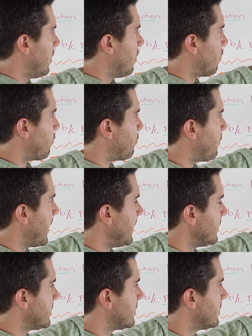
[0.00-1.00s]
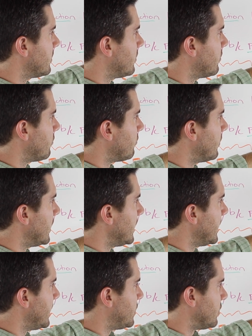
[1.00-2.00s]
Race
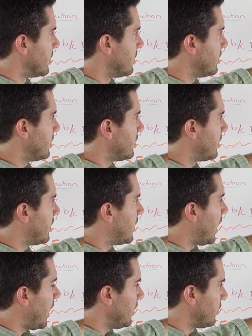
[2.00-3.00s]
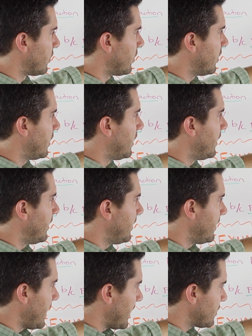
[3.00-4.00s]
religion, color,
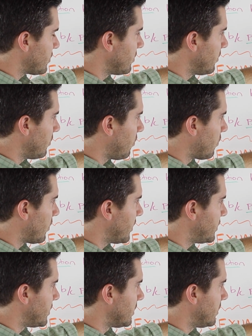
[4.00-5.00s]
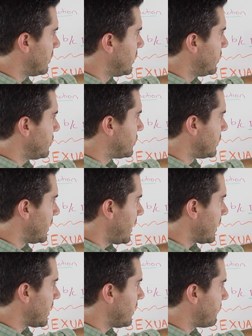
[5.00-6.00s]
national origin,
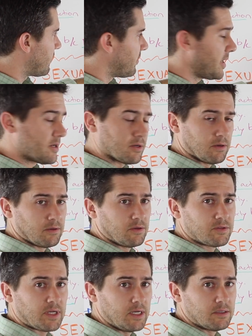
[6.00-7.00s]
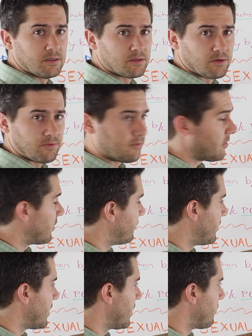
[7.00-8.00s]
genetic information. Those cases are, are
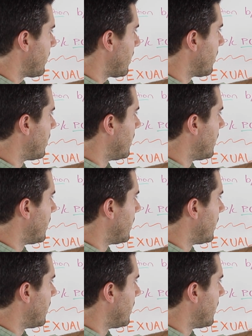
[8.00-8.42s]
very rare.